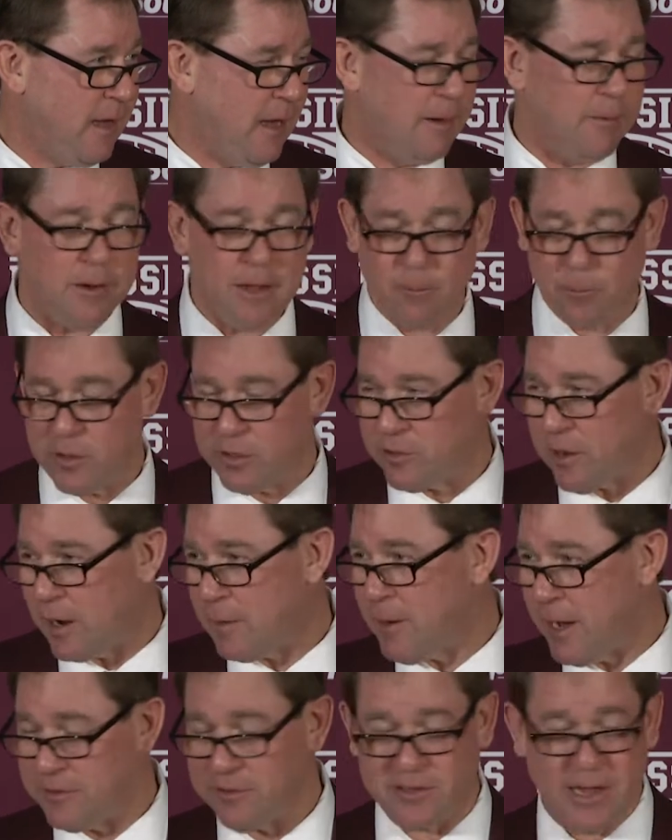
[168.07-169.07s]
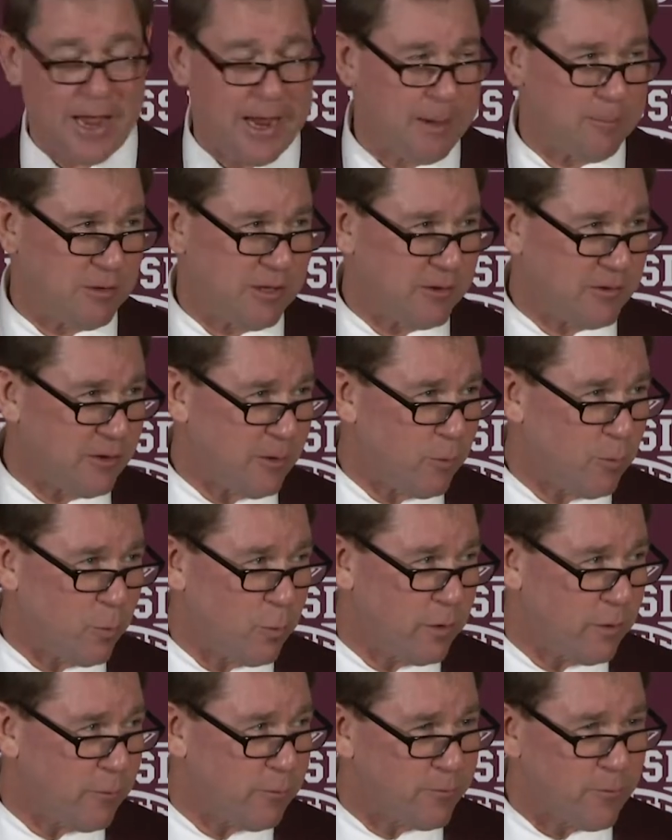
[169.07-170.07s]
And when you talk about James, it's
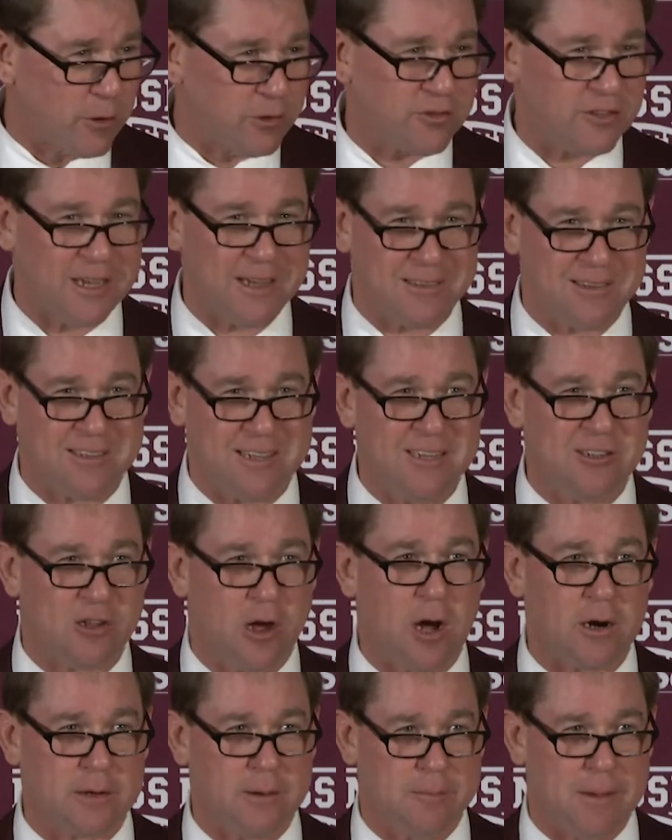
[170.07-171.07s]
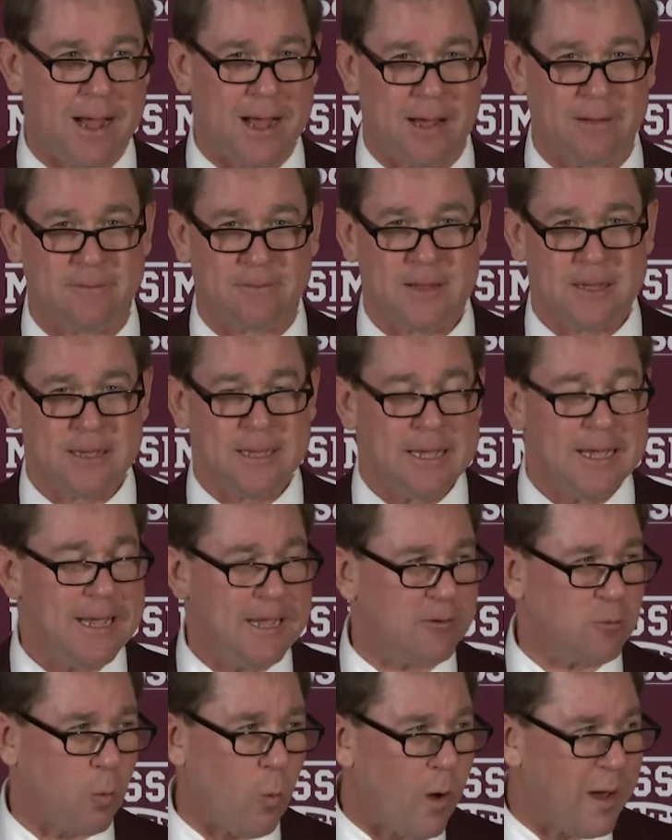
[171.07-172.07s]
one of the first things he talked about
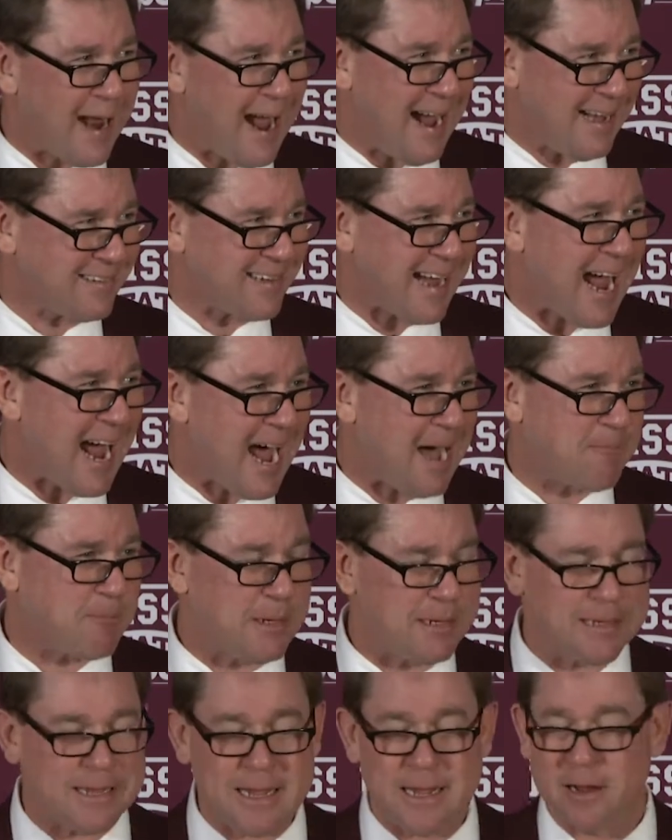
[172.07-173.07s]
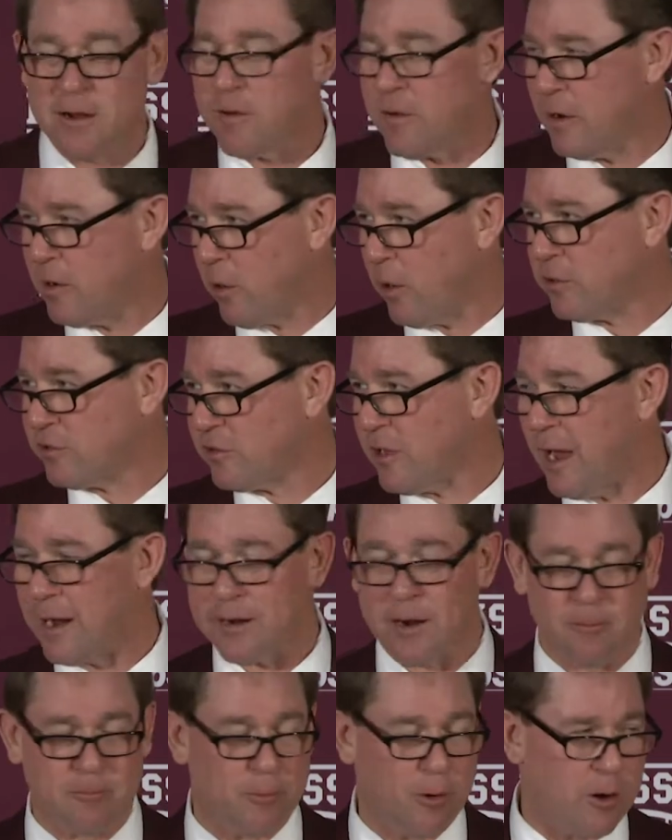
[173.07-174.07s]
is what has happened here in our
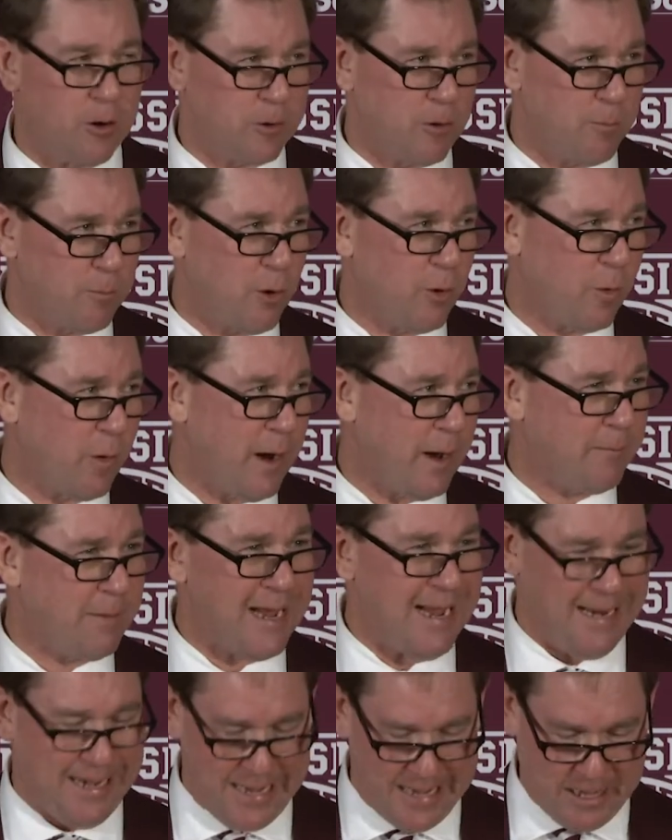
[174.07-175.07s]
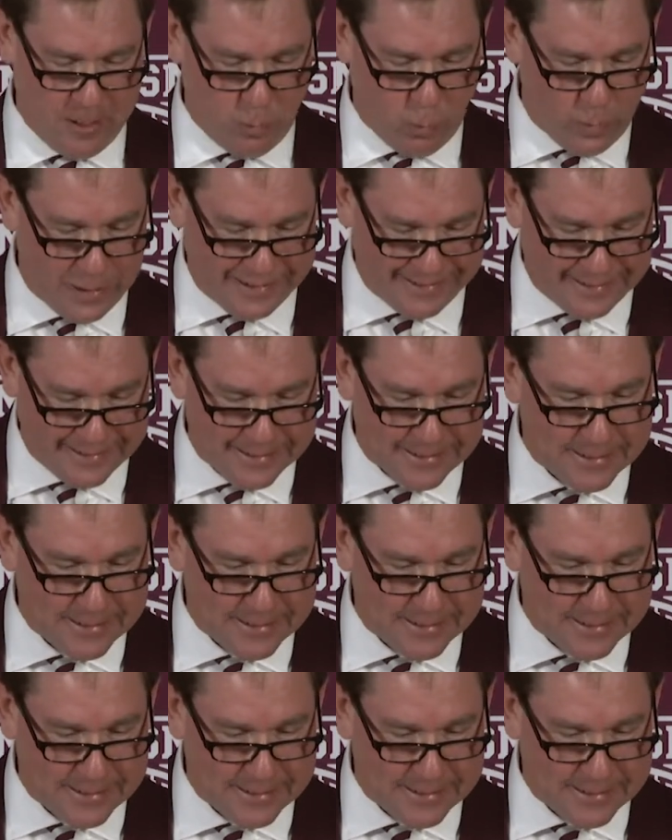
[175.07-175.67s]
soccer program. And he went